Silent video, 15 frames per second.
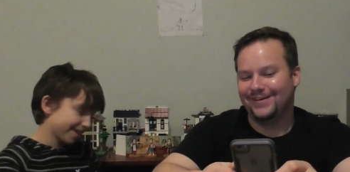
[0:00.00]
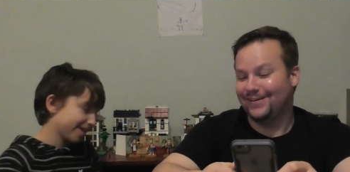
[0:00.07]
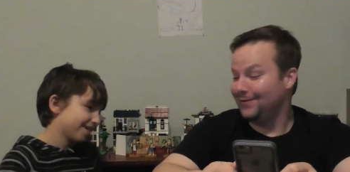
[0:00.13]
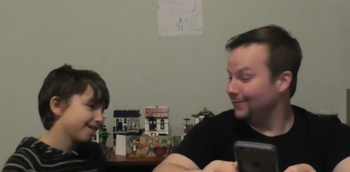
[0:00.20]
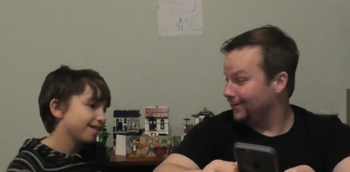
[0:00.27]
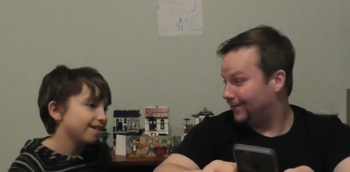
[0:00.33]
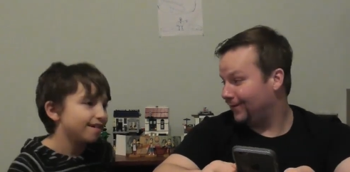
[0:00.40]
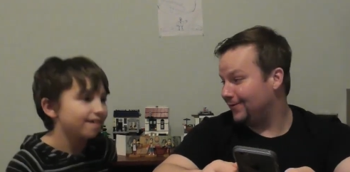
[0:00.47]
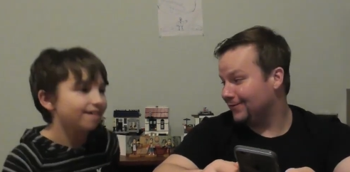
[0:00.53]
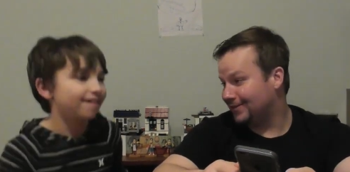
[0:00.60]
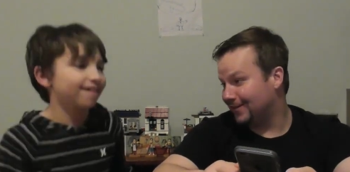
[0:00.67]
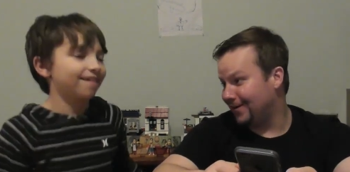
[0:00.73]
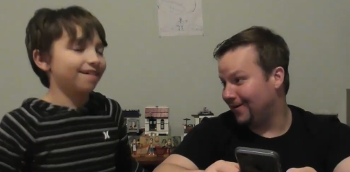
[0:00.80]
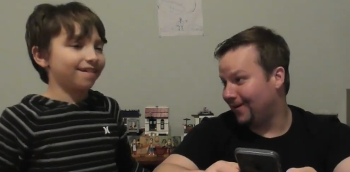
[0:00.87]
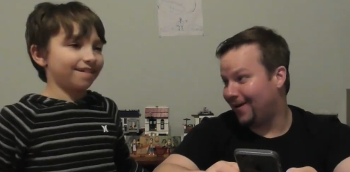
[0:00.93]
Speaker 1: You were
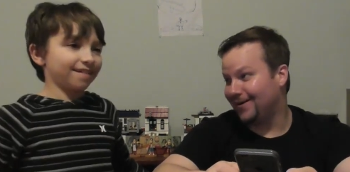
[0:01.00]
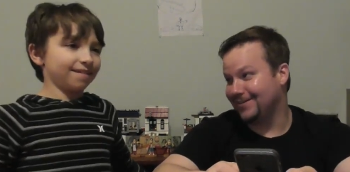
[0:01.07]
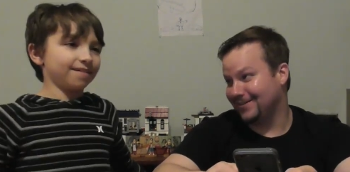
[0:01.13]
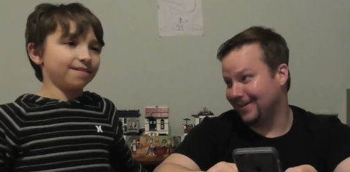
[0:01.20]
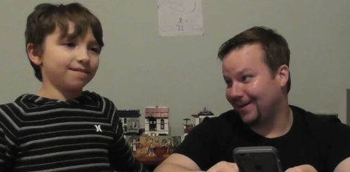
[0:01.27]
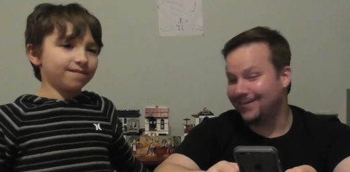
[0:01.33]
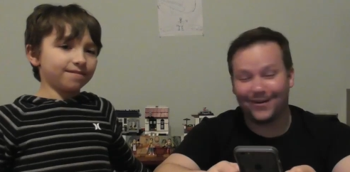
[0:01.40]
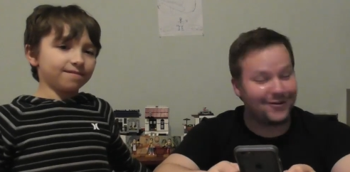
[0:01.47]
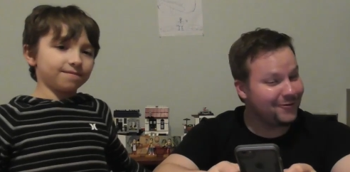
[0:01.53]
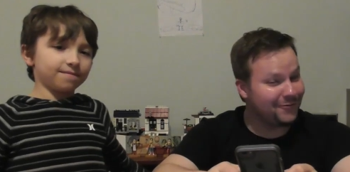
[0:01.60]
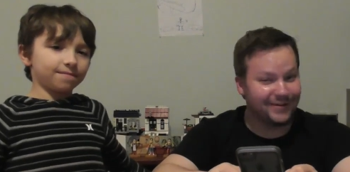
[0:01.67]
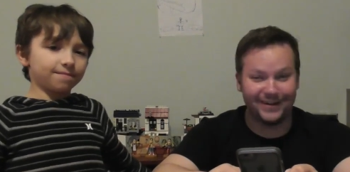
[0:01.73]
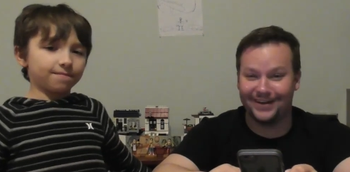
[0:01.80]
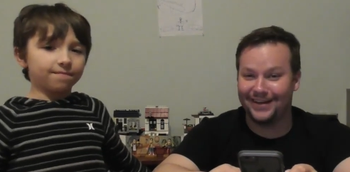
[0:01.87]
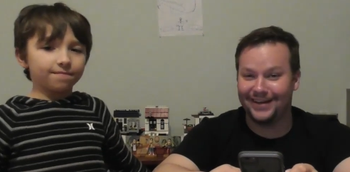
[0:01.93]
close though. Honestly, I thought you
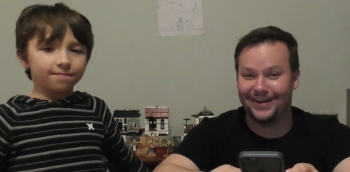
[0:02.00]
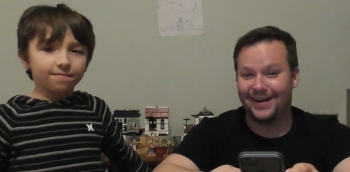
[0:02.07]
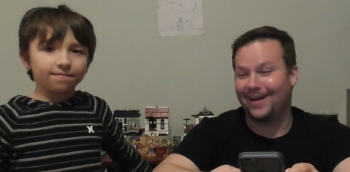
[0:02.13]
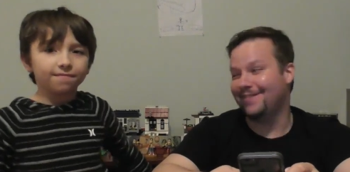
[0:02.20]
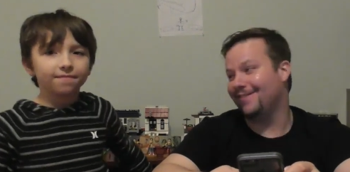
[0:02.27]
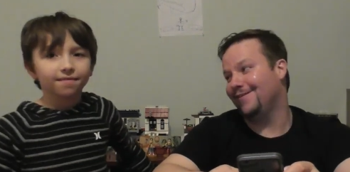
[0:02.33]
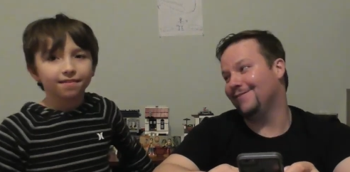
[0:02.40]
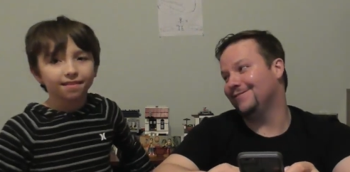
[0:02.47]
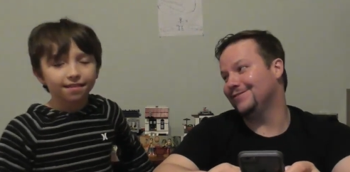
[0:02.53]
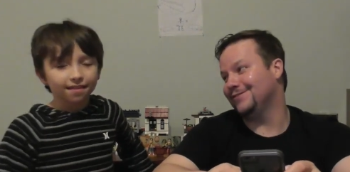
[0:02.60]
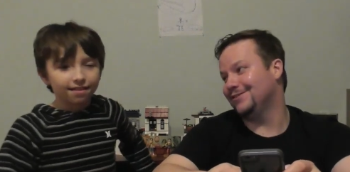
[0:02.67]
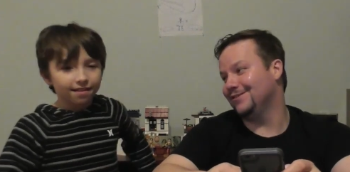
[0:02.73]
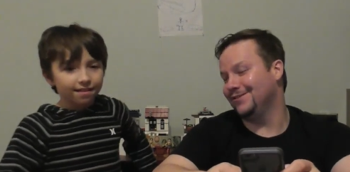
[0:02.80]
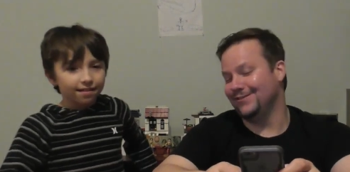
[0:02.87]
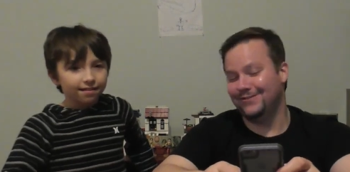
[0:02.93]
were gonna get it. I thought for
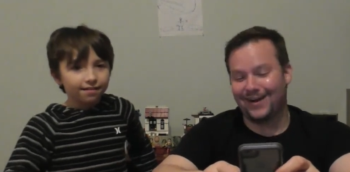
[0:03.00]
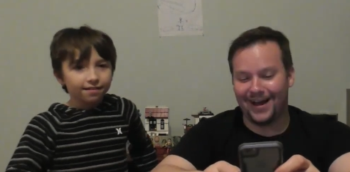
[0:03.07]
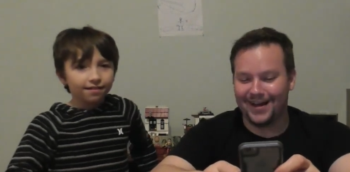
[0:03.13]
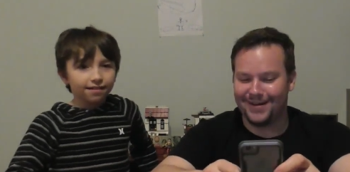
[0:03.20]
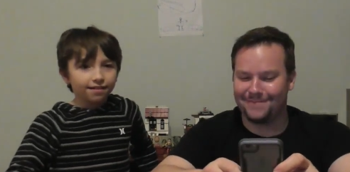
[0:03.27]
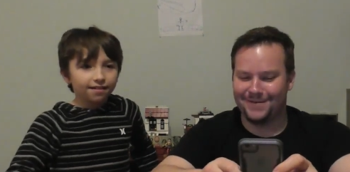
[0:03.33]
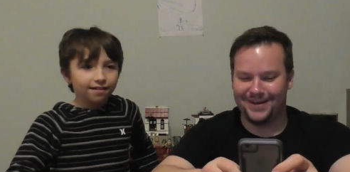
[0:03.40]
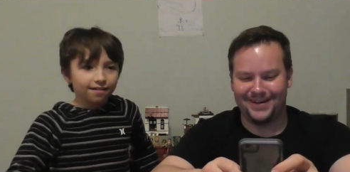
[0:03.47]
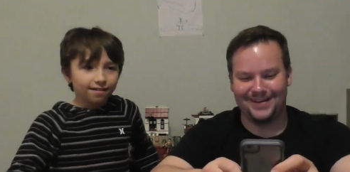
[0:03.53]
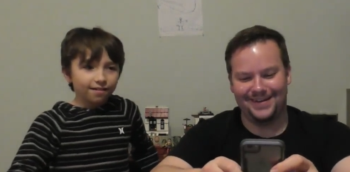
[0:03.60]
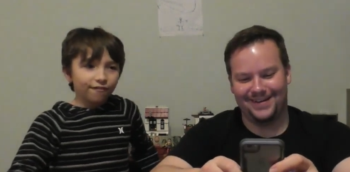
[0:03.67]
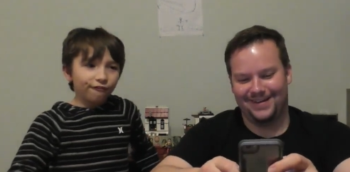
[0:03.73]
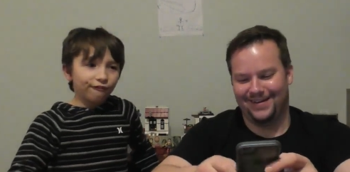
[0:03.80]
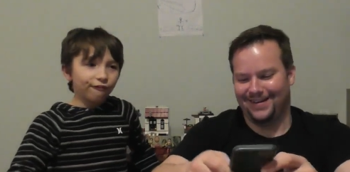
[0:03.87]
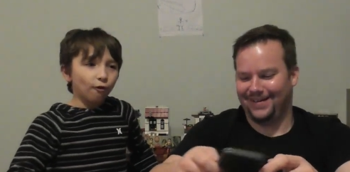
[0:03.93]
sure you had it, man.
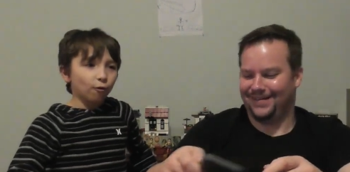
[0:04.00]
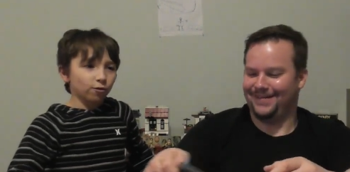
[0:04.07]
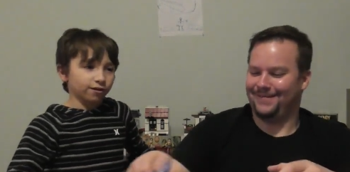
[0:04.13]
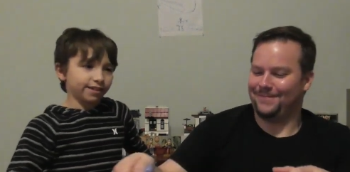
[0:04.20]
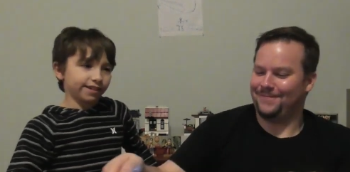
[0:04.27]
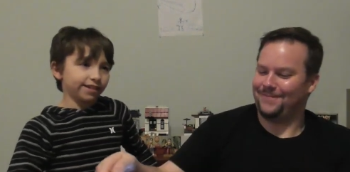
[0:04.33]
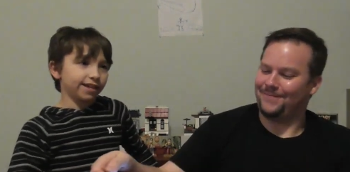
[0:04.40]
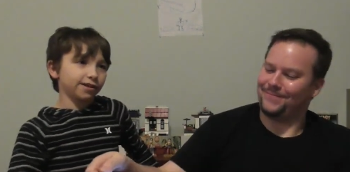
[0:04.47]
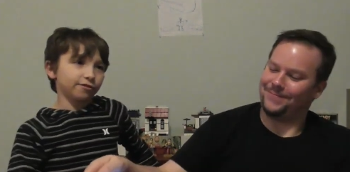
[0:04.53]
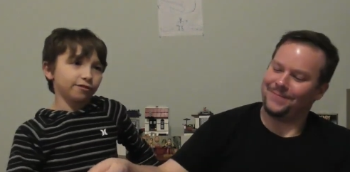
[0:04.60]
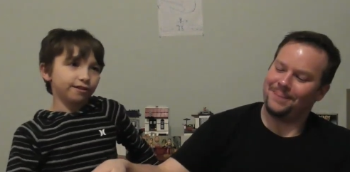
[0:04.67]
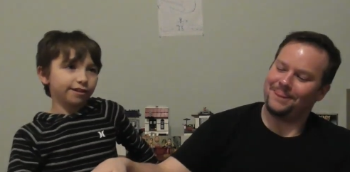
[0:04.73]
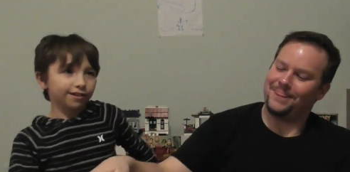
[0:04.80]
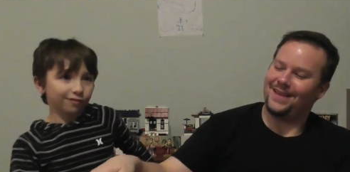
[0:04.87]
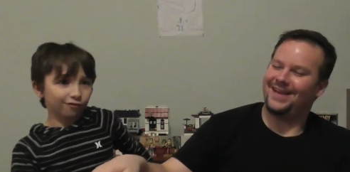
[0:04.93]
Speaker 2: For serious.